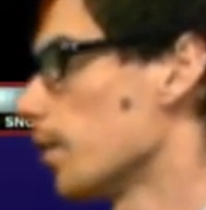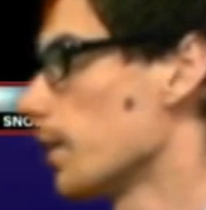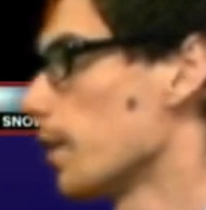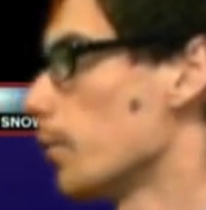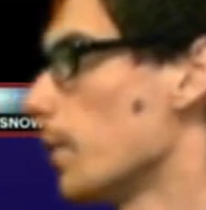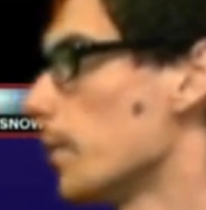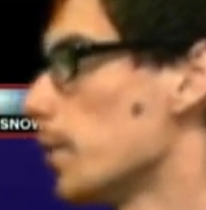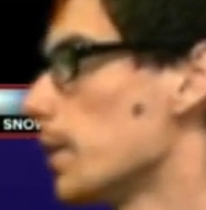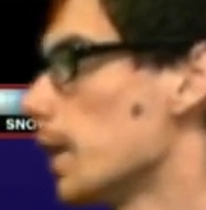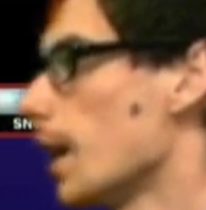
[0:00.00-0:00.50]
a look at
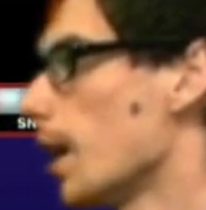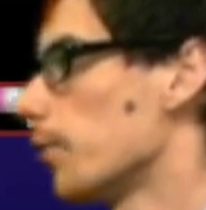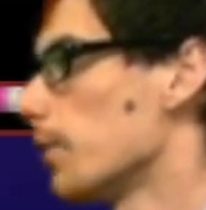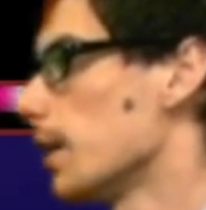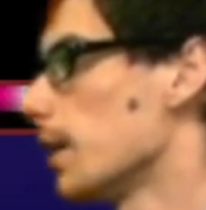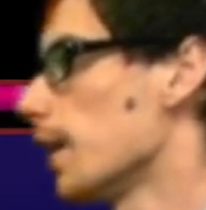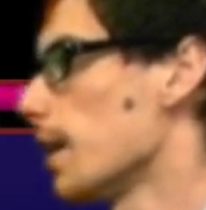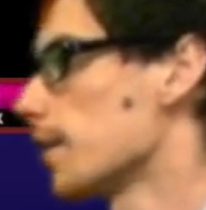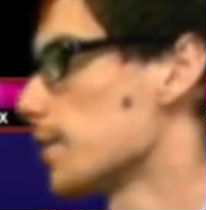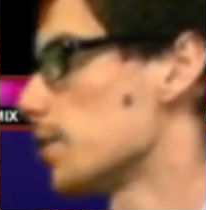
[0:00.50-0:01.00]
what we got for
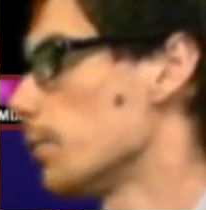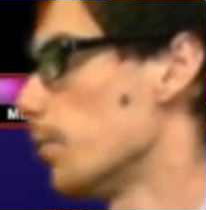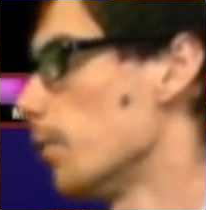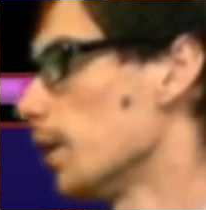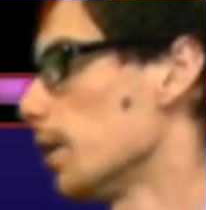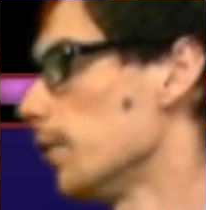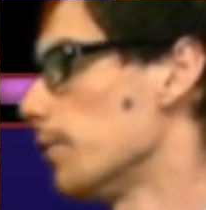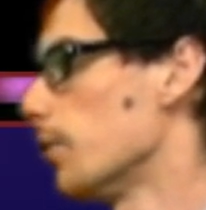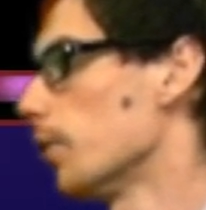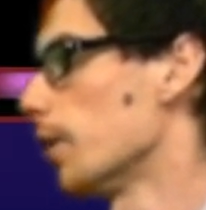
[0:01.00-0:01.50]
the next
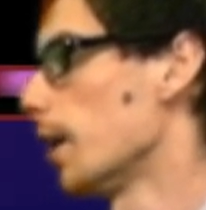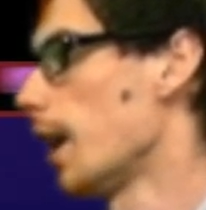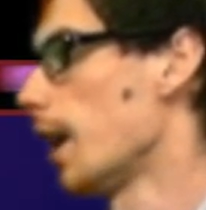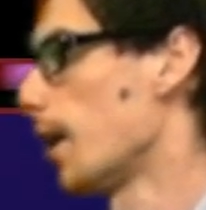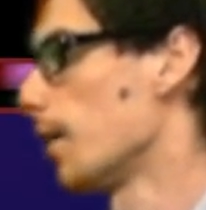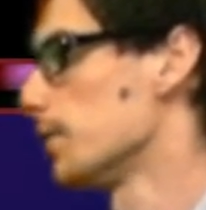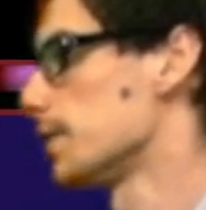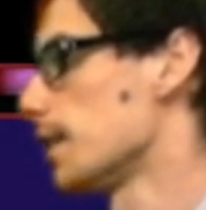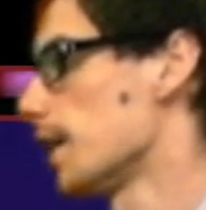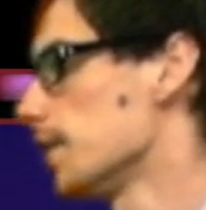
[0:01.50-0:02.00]
24
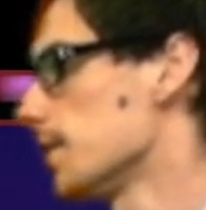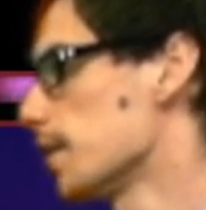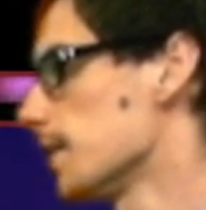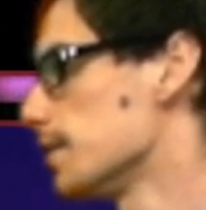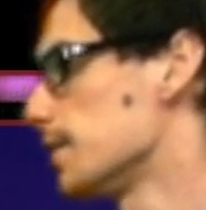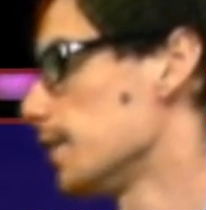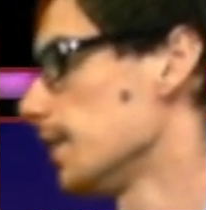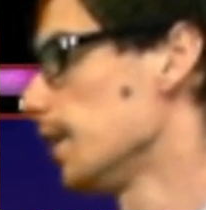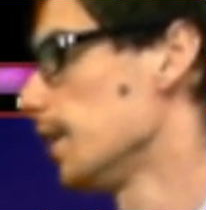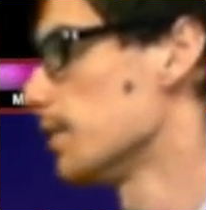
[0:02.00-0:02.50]
hours. As you
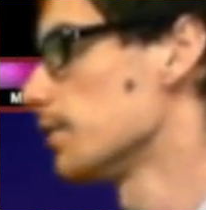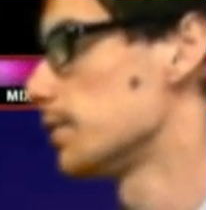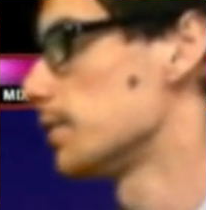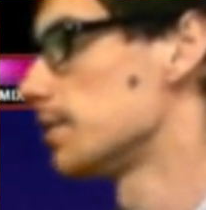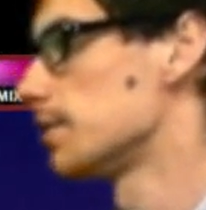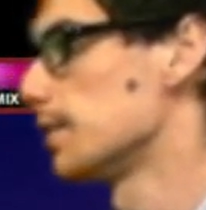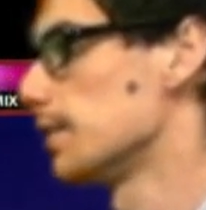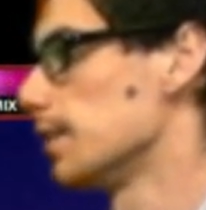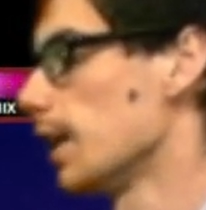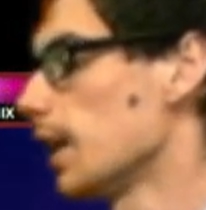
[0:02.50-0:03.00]
can see,
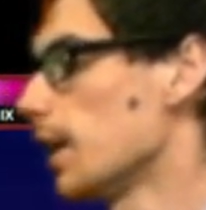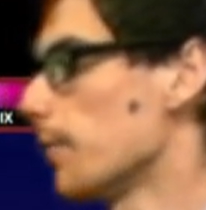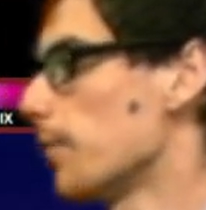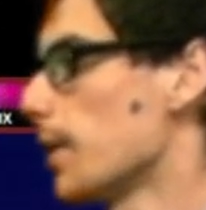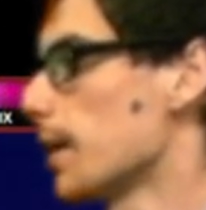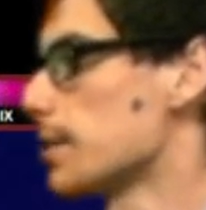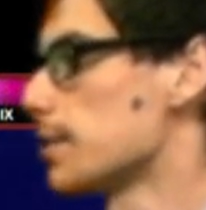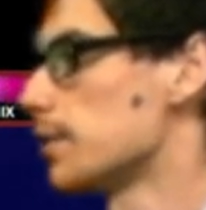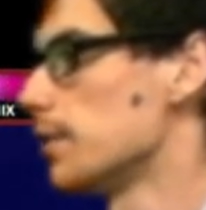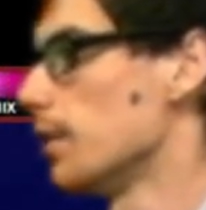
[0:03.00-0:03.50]
those lake
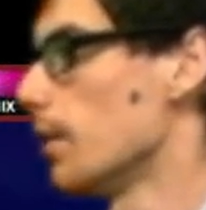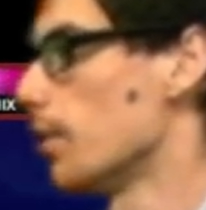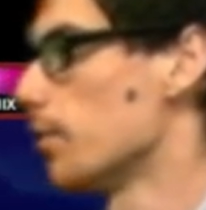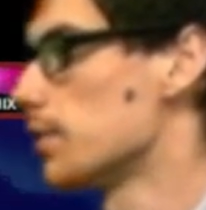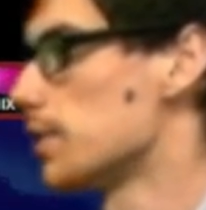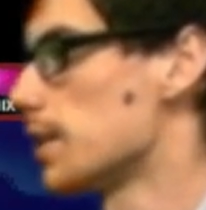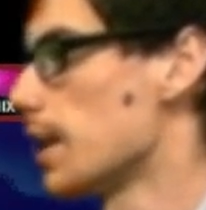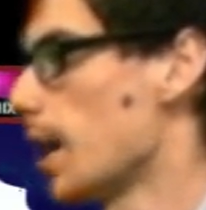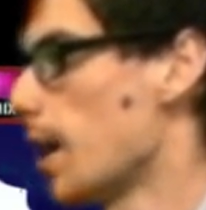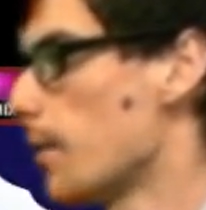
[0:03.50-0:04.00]
effect snow
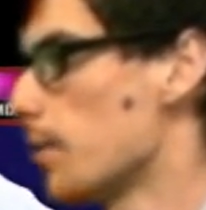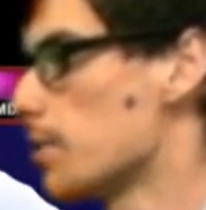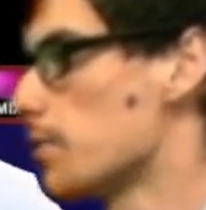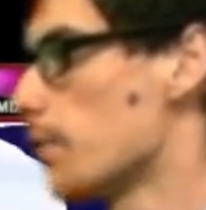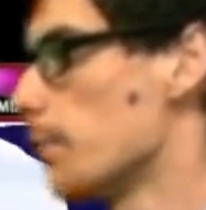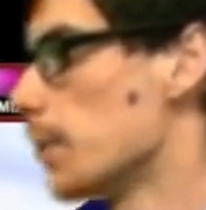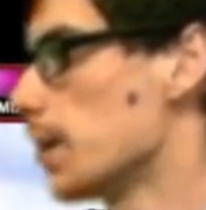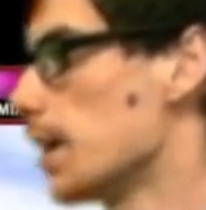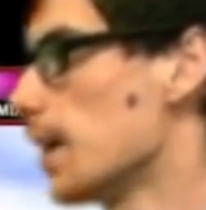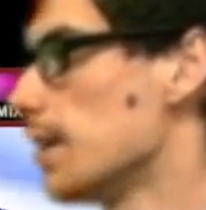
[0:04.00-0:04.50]
showers
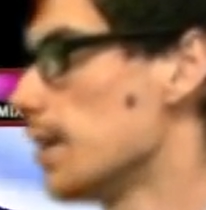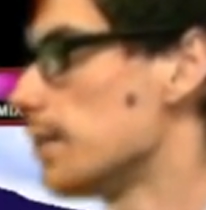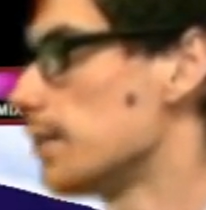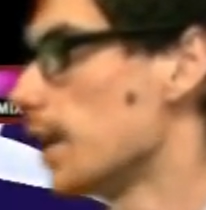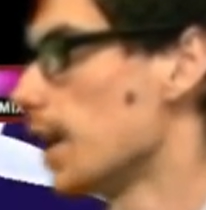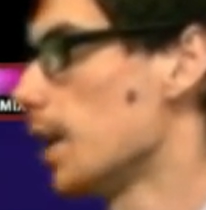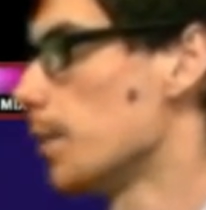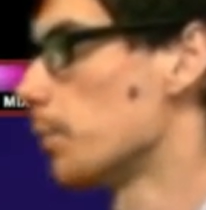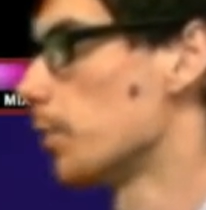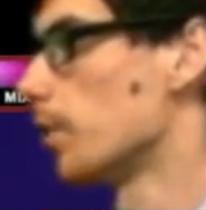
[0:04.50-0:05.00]
will begin to
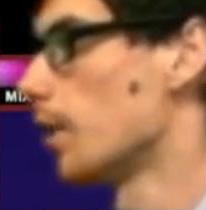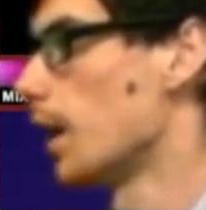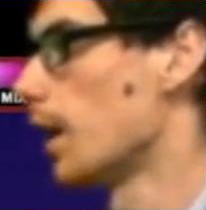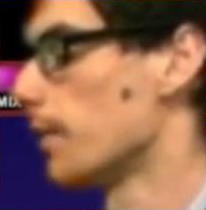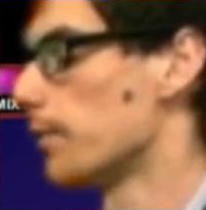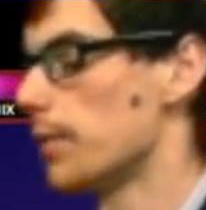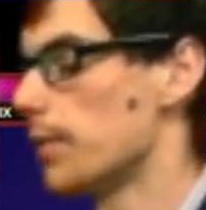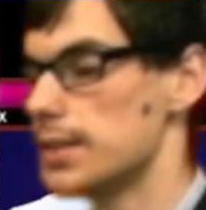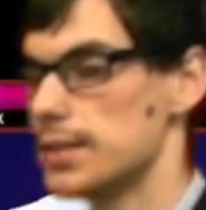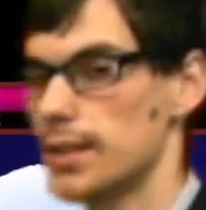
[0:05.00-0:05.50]
taper
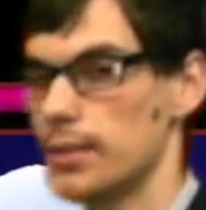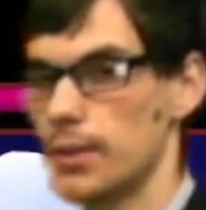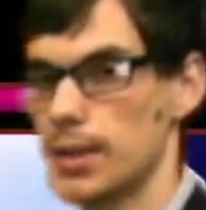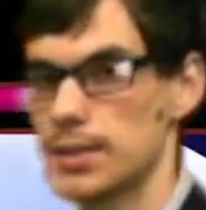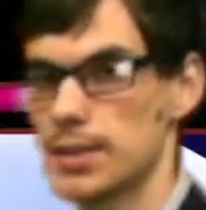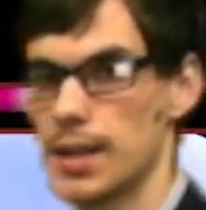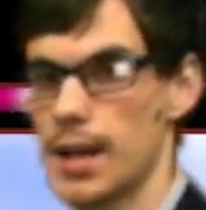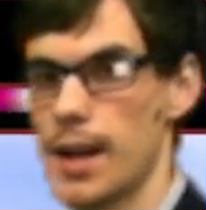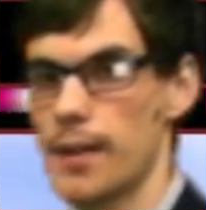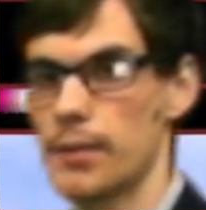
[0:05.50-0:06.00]
off as the
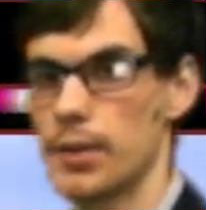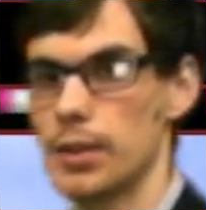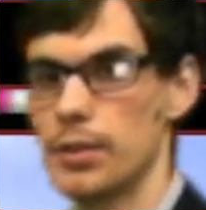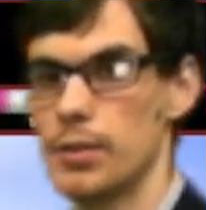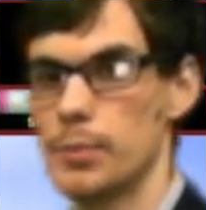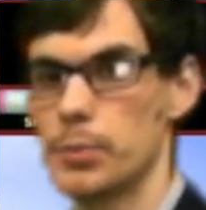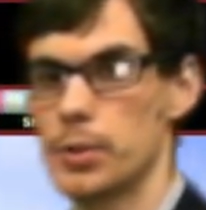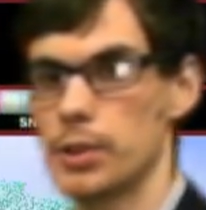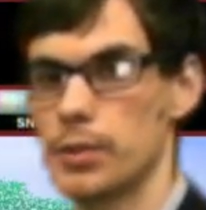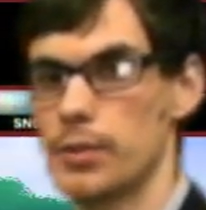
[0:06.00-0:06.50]
rest of the
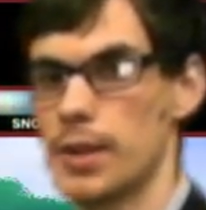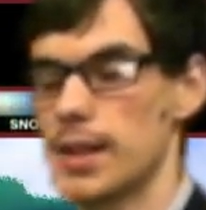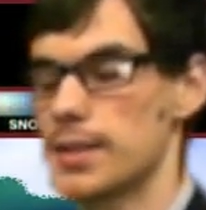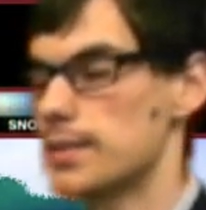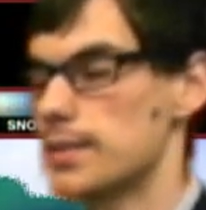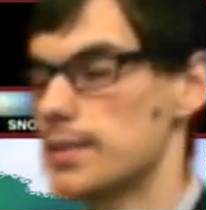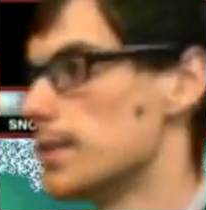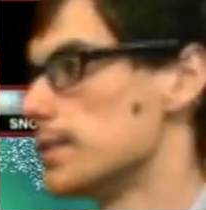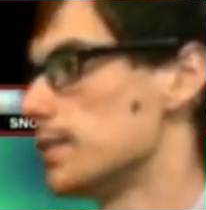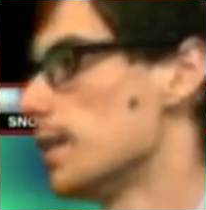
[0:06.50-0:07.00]
afternoon
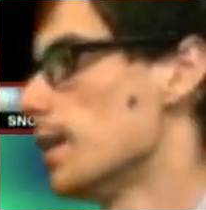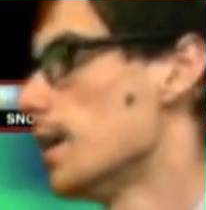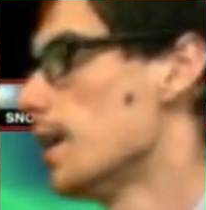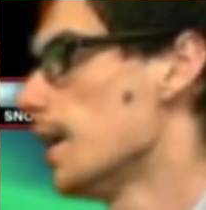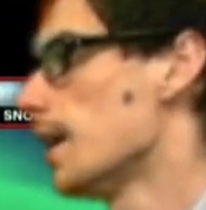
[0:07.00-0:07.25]
progresses.